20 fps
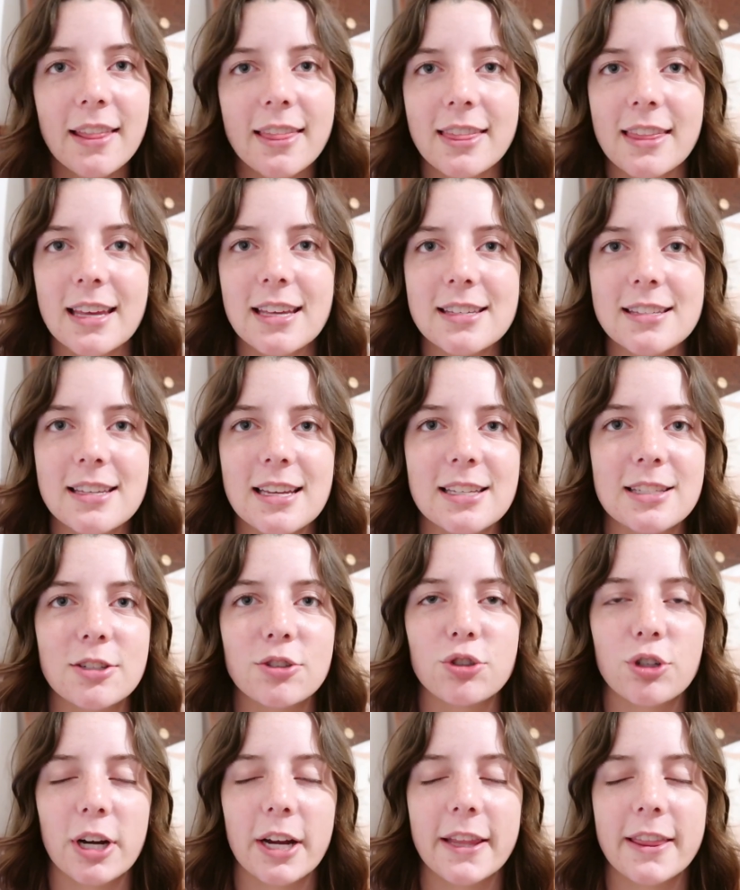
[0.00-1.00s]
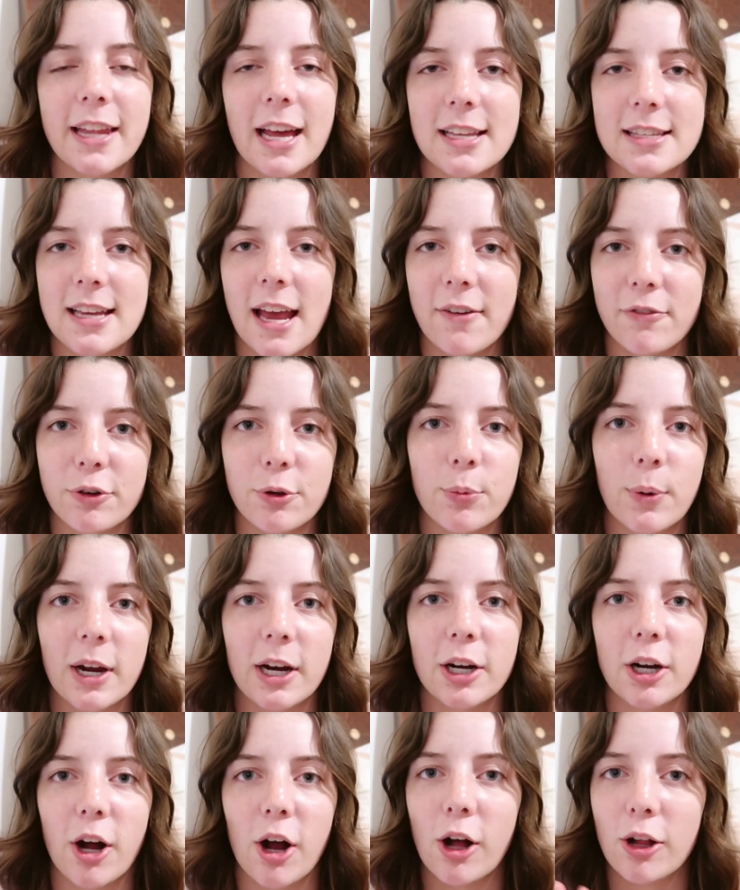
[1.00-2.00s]
This is a trend that's
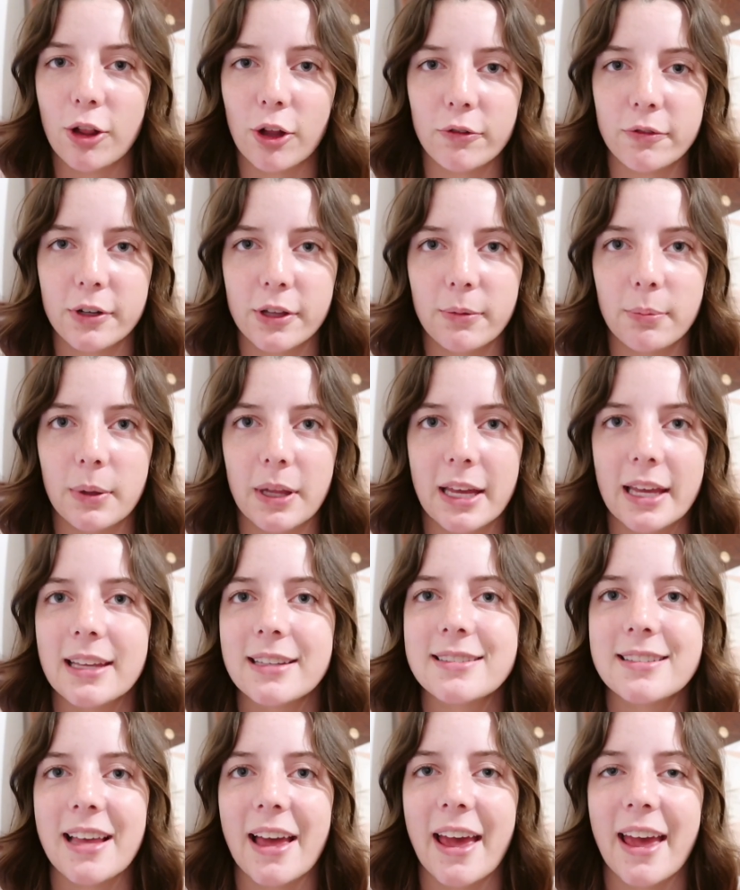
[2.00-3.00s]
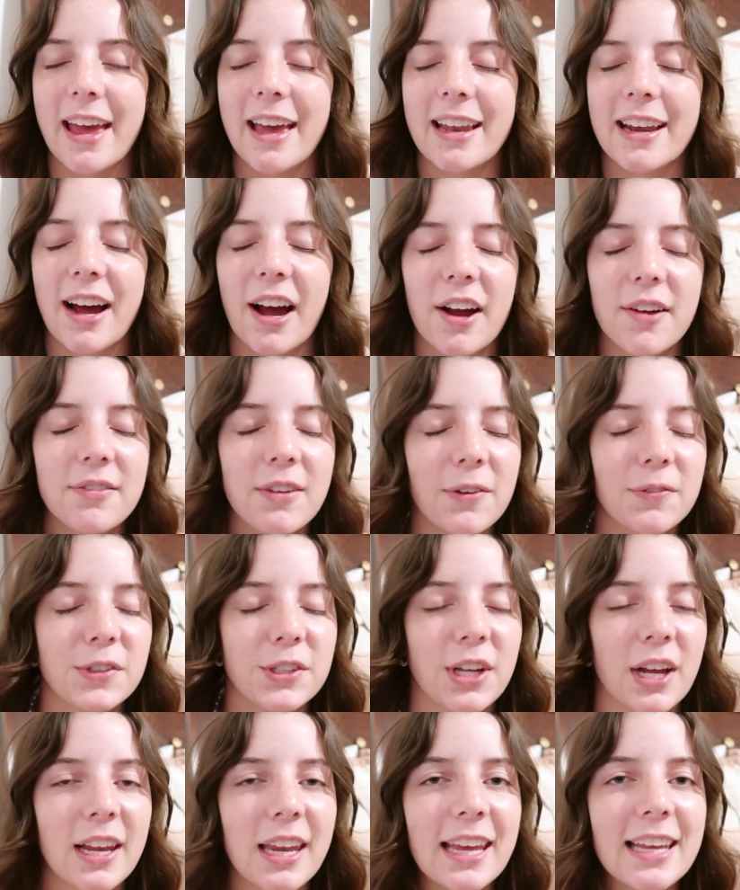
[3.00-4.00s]
everywhere, all over the place, and I've never
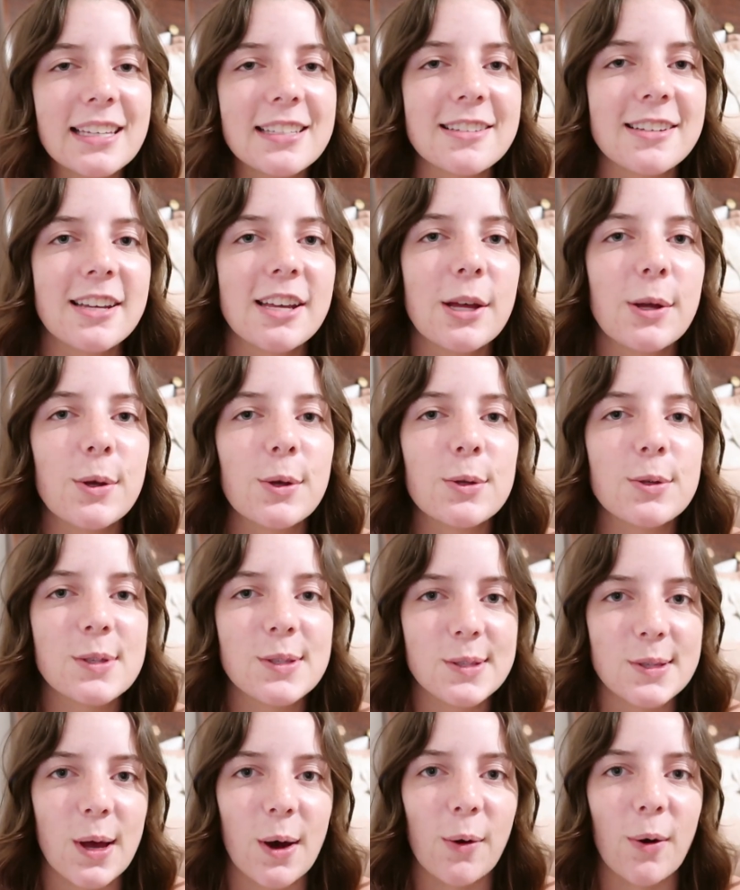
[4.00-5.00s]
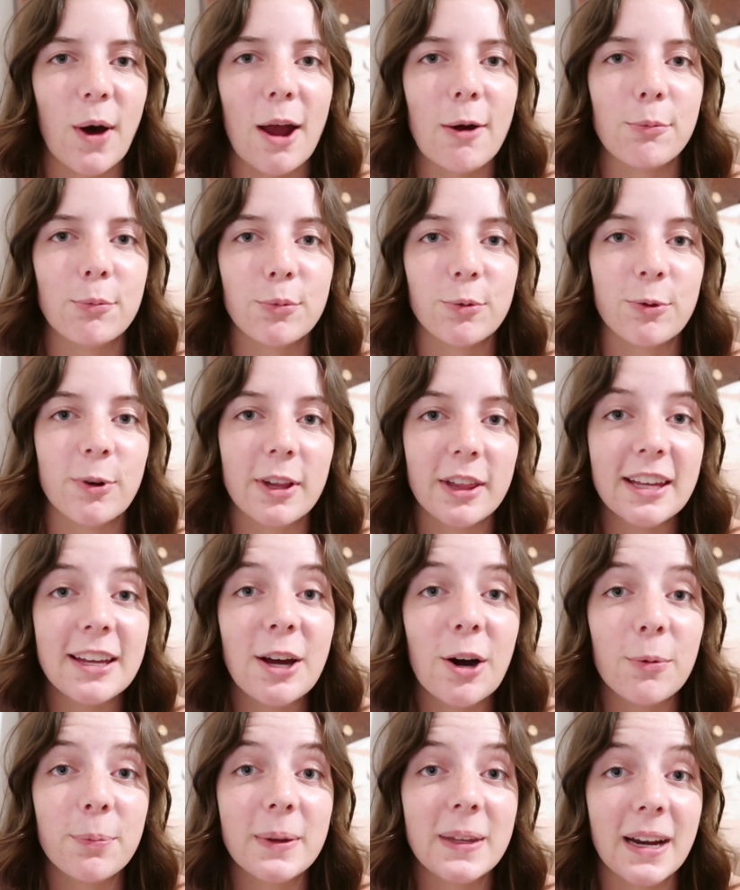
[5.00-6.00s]
done it. So I'm really
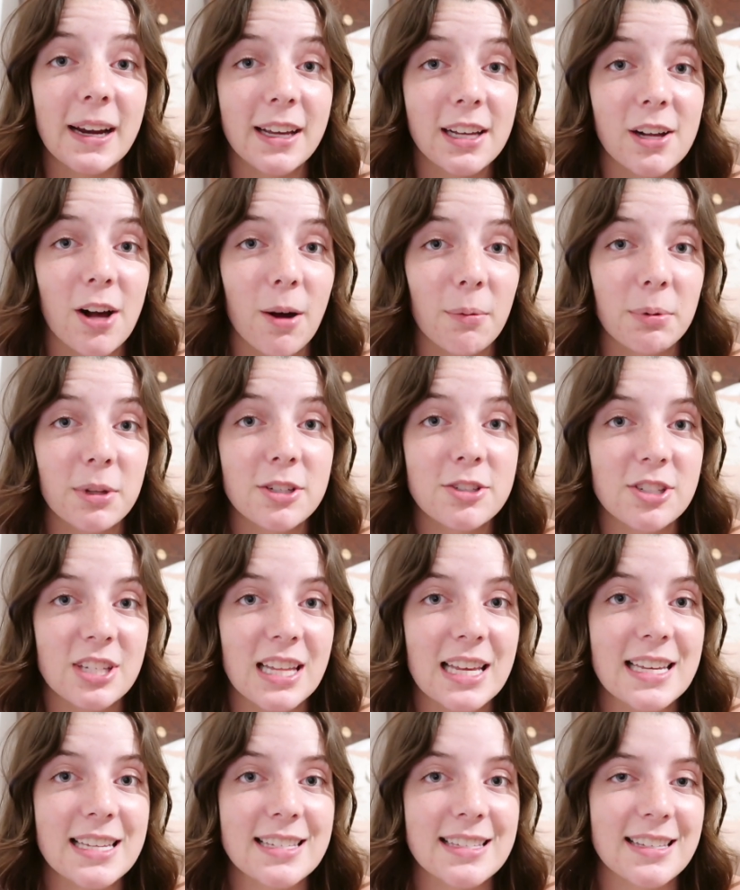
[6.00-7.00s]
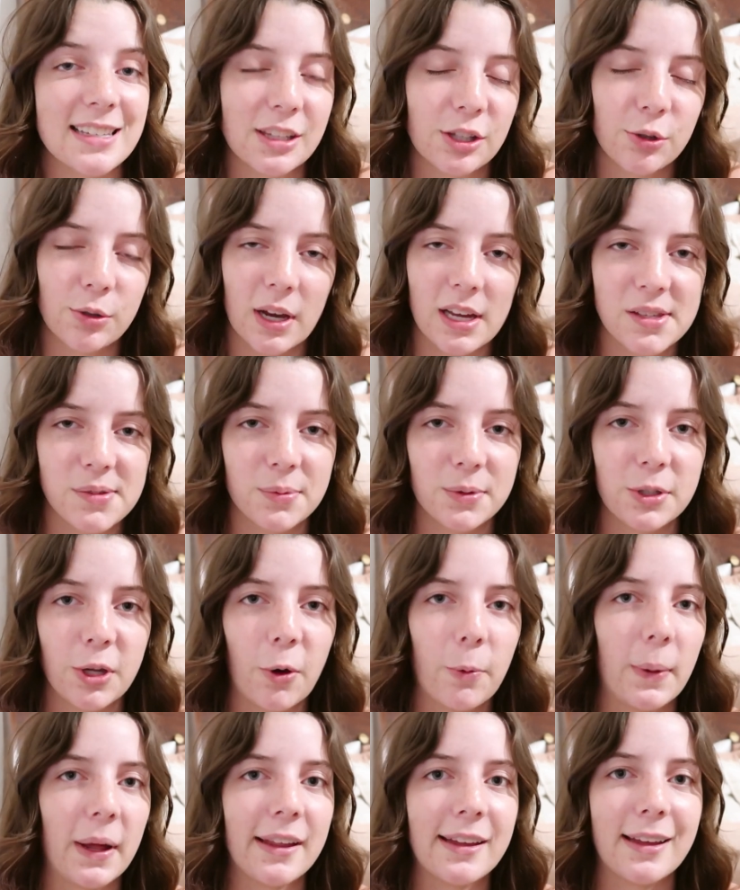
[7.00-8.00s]
hoping I accomplish this. You guys will
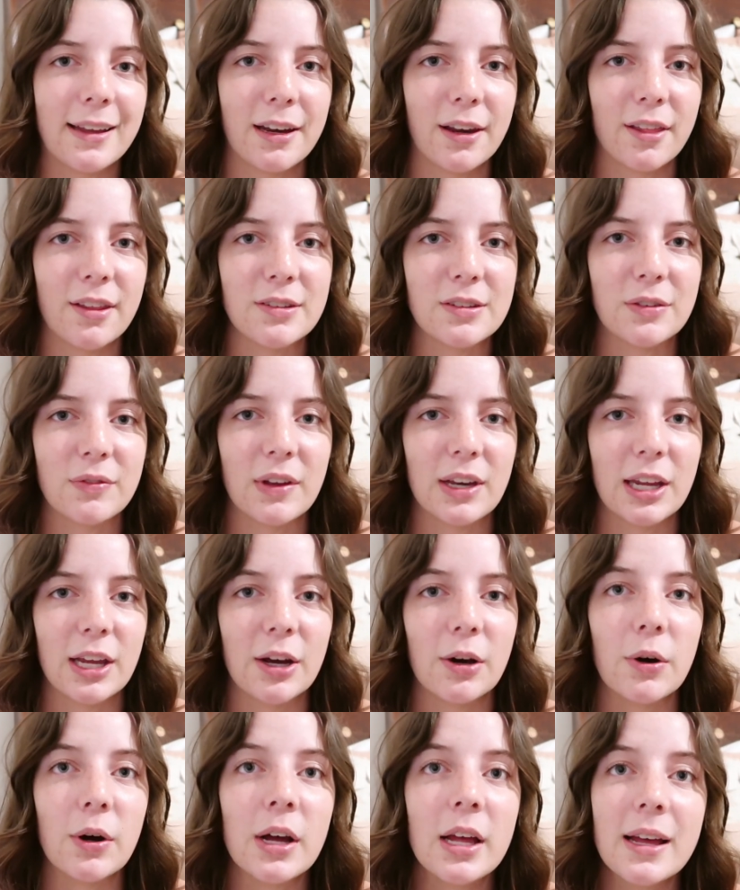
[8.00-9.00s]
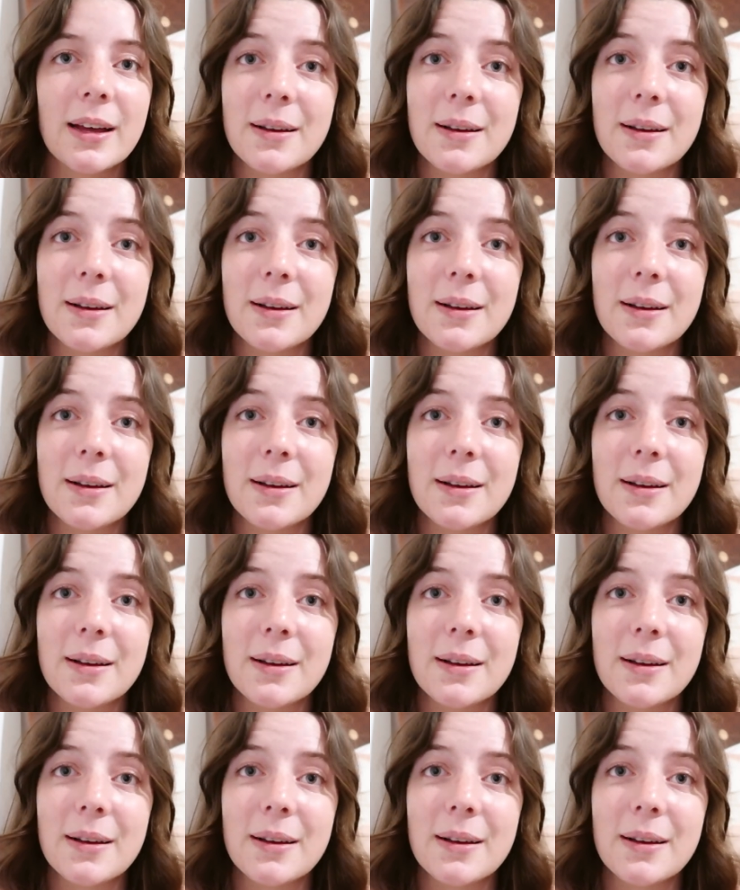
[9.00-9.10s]
know by the end of this video.